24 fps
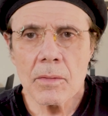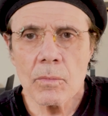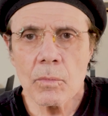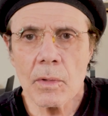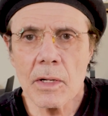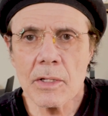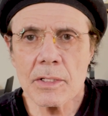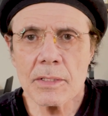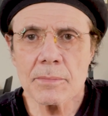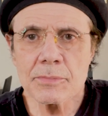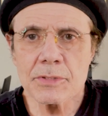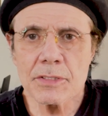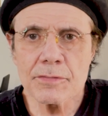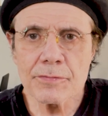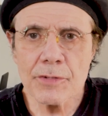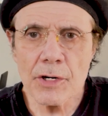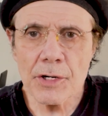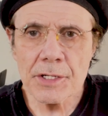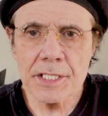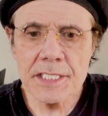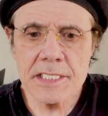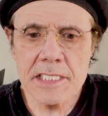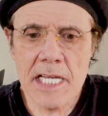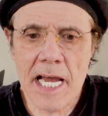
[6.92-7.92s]
Welcome to
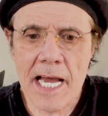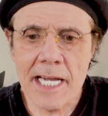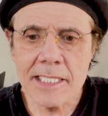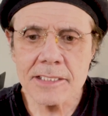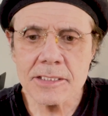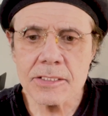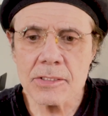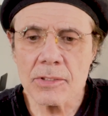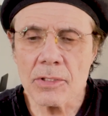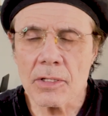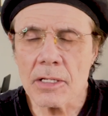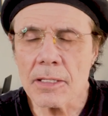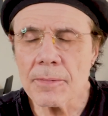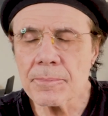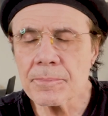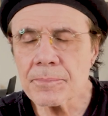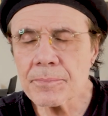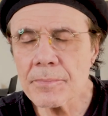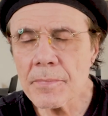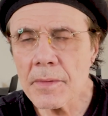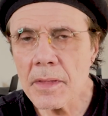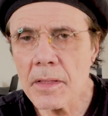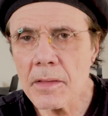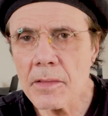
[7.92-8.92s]
Verney Tax Law.
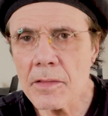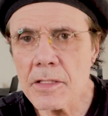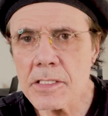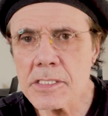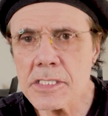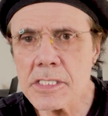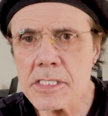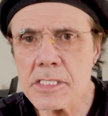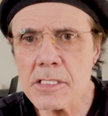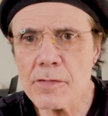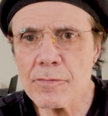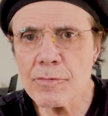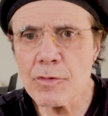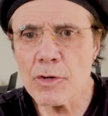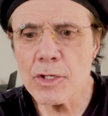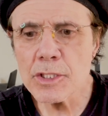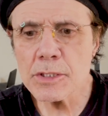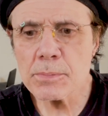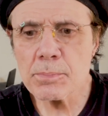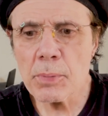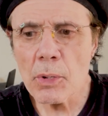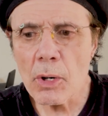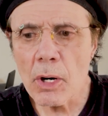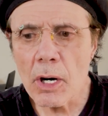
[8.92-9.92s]
This is the
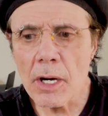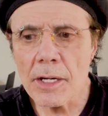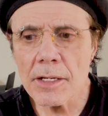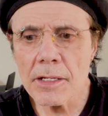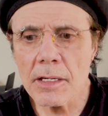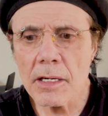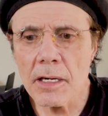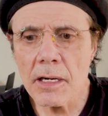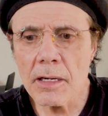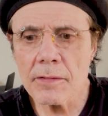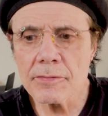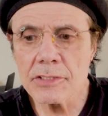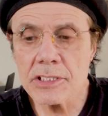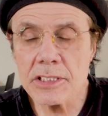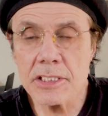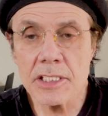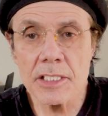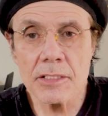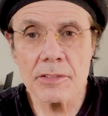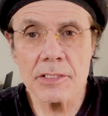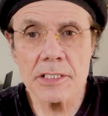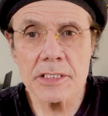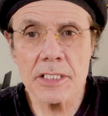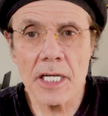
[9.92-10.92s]
first part of a
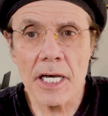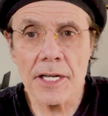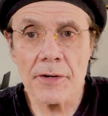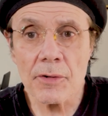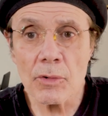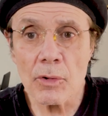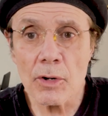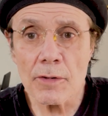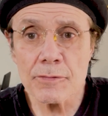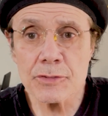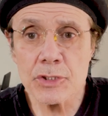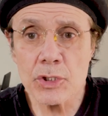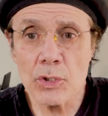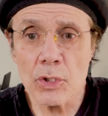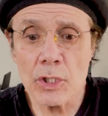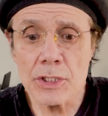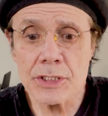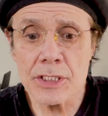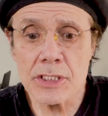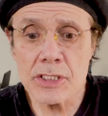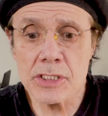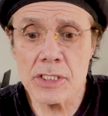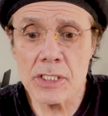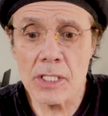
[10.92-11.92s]
series on offshore
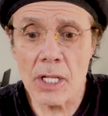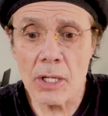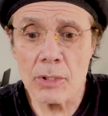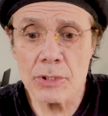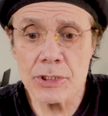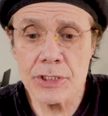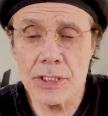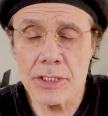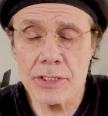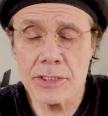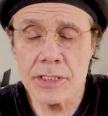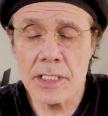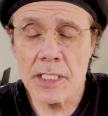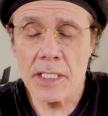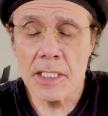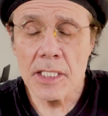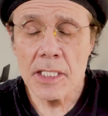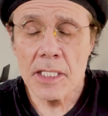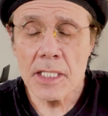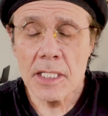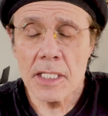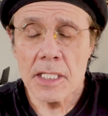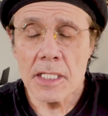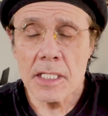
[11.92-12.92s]
disclosures.
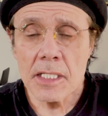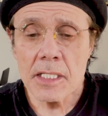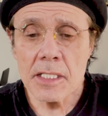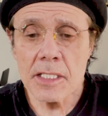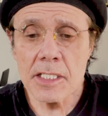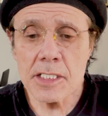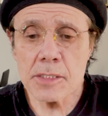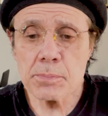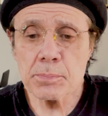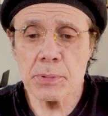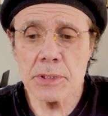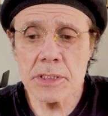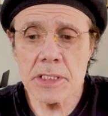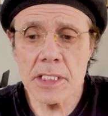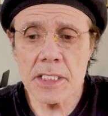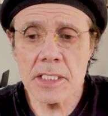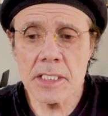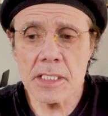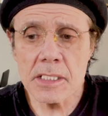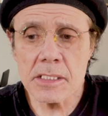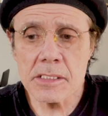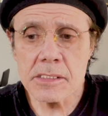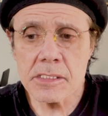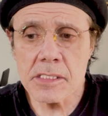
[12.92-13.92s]
This
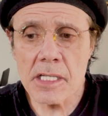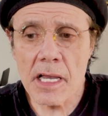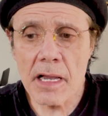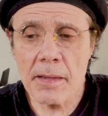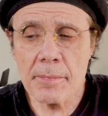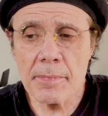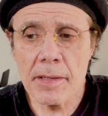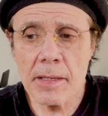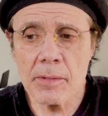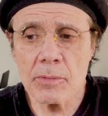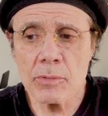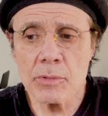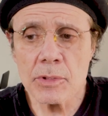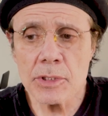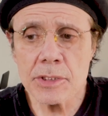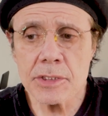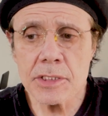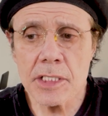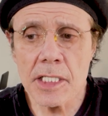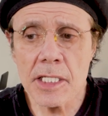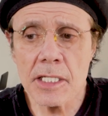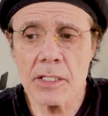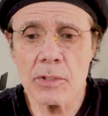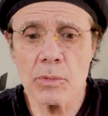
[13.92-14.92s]
particular segment will
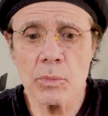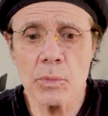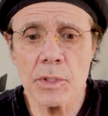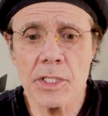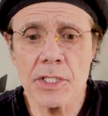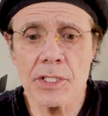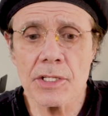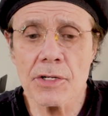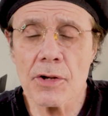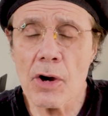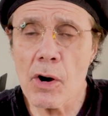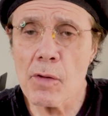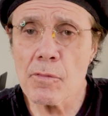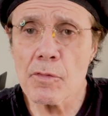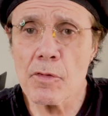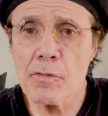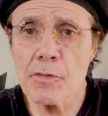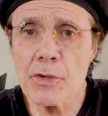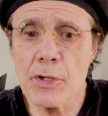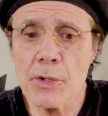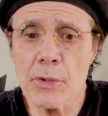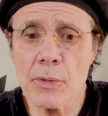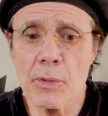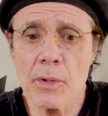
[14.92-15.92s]
deal with an
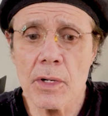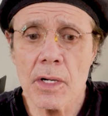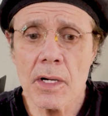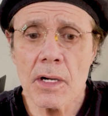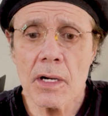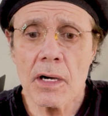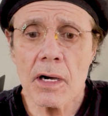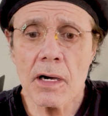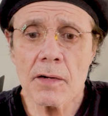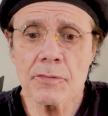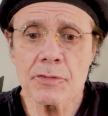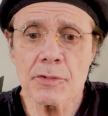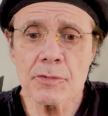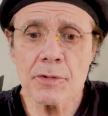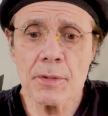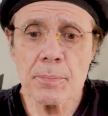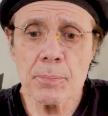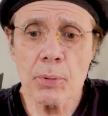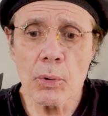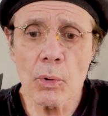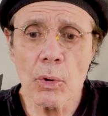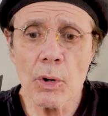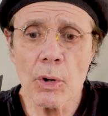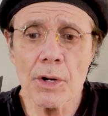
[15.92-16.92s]
overview of the
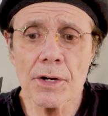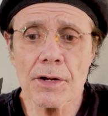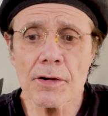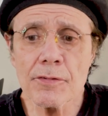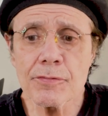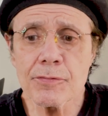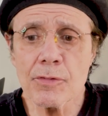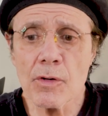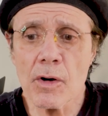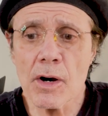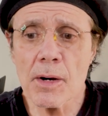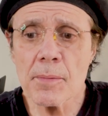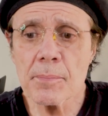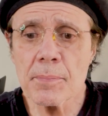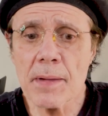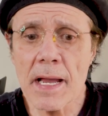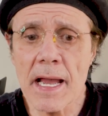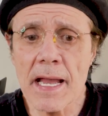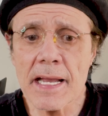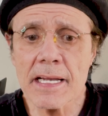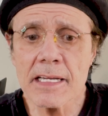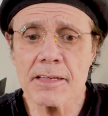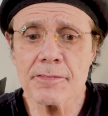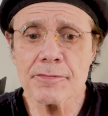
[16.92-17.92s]
Report of Foreign
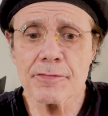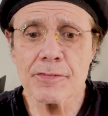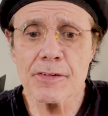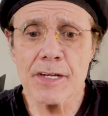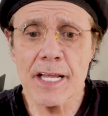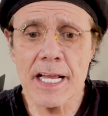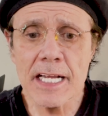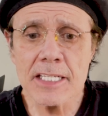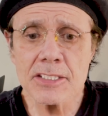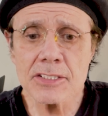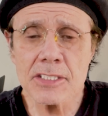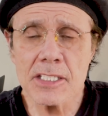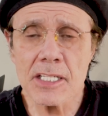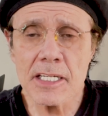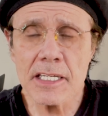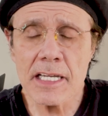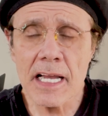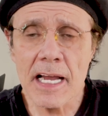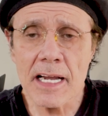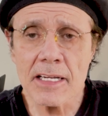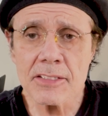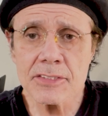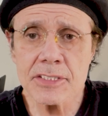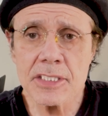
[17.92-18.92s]
Bank and Financial
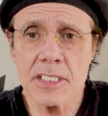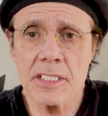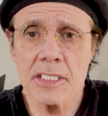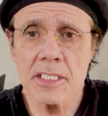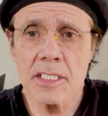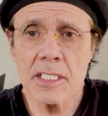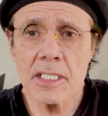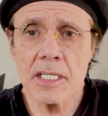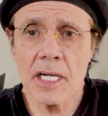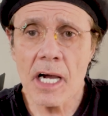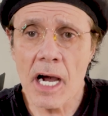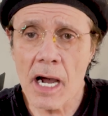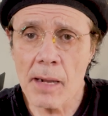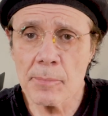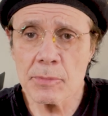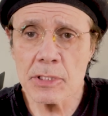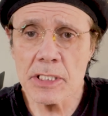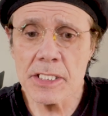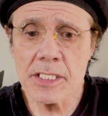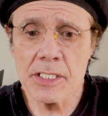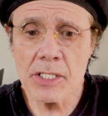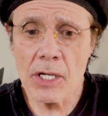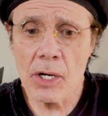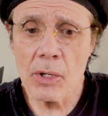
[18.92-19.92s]
Accounts,
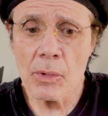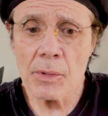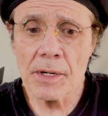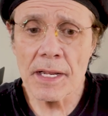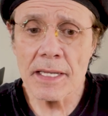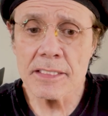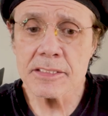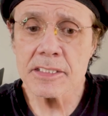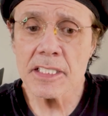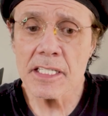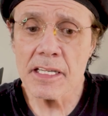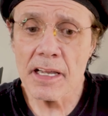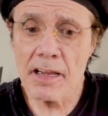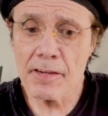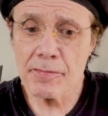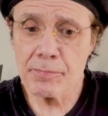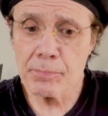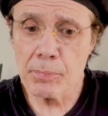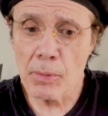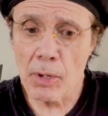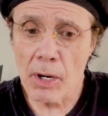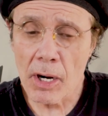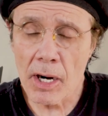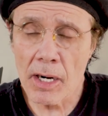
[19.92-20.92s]
commonly known as the
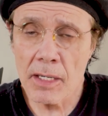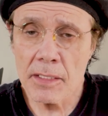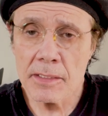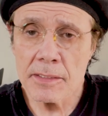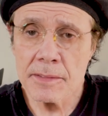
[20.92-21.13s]
FBAR.